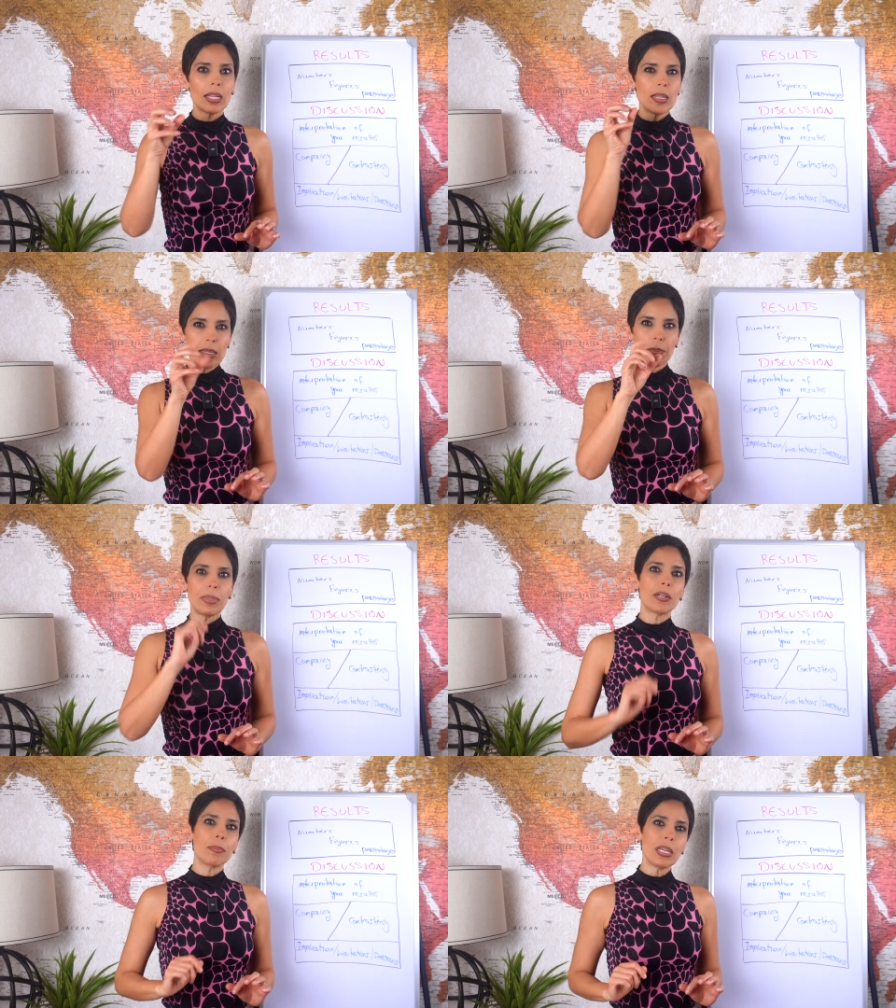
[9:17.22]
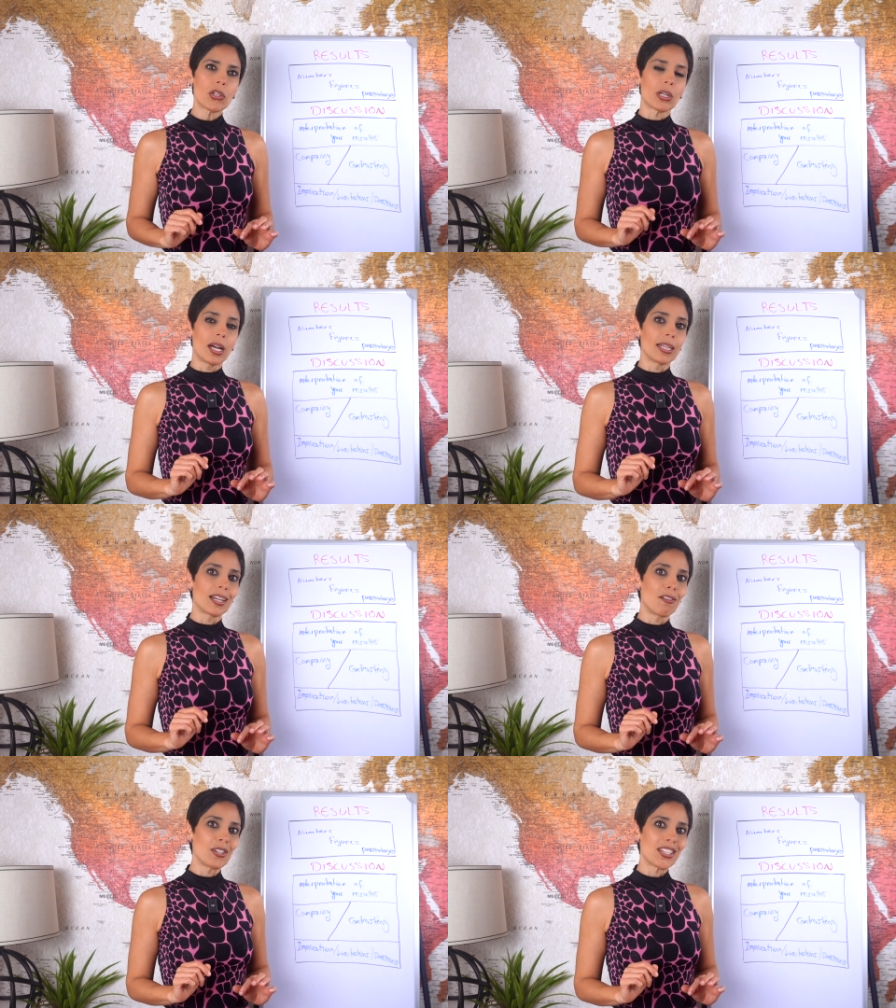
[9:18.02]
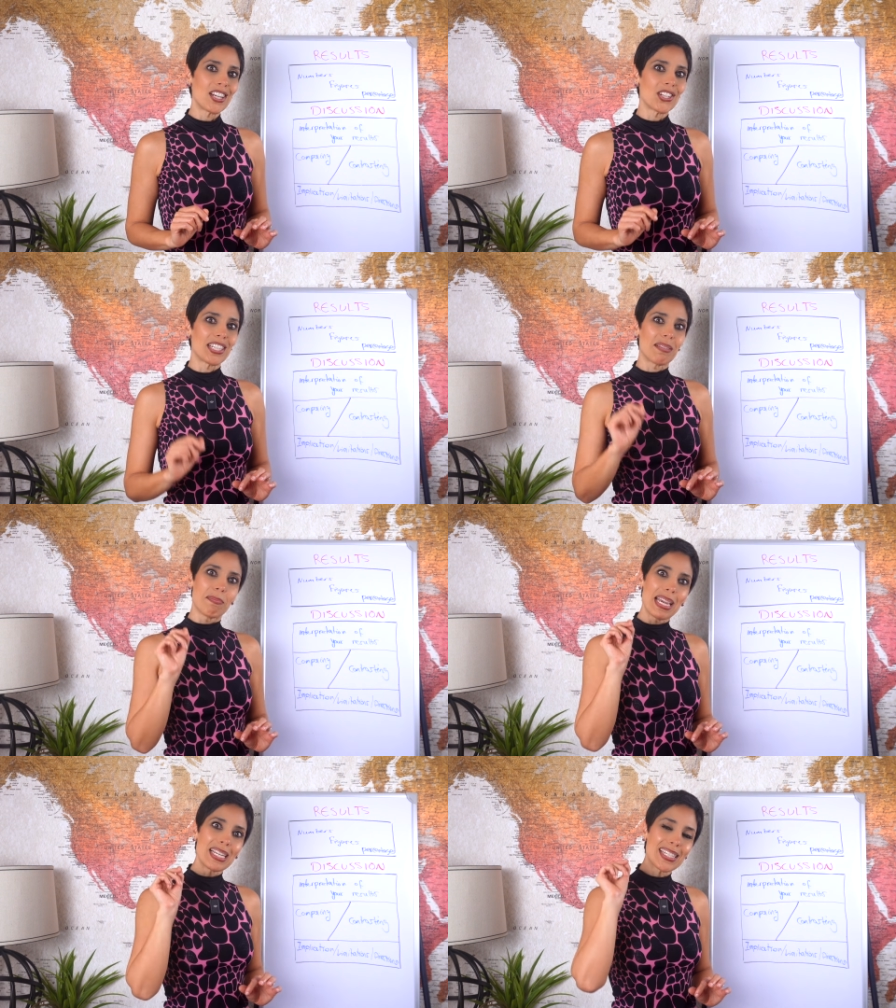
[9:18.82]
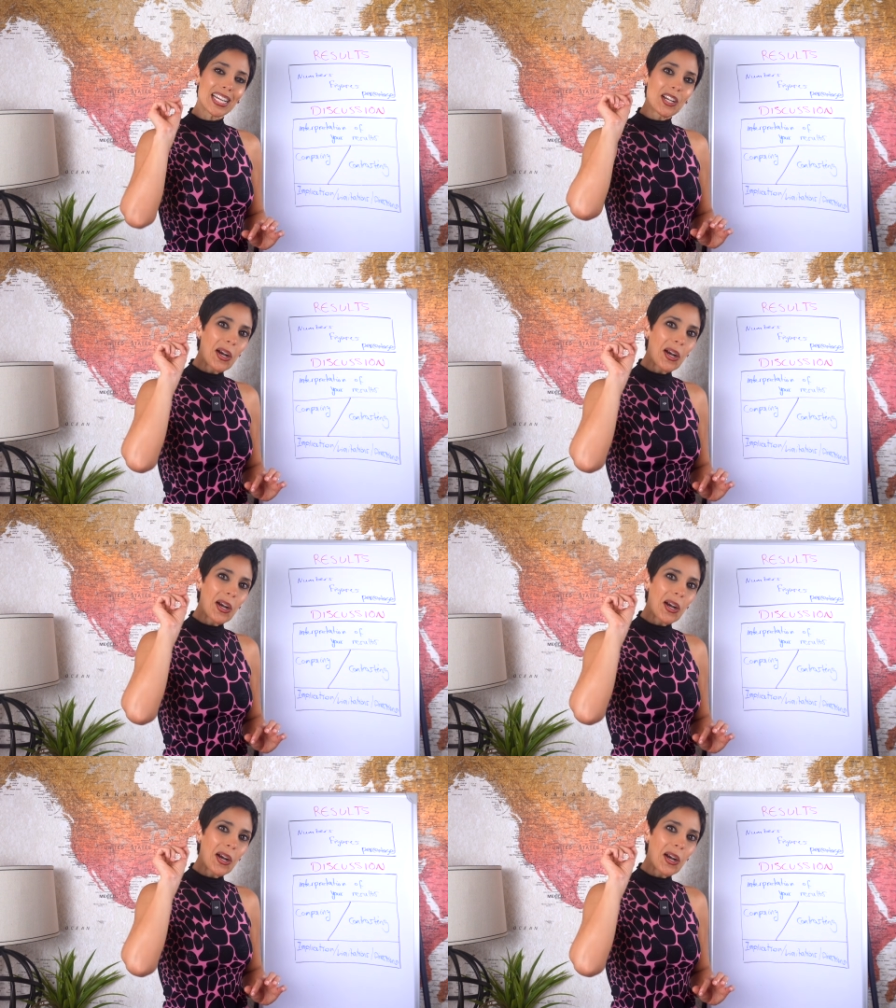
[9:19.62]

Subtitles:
This is a bigger picture kind of conversation that makes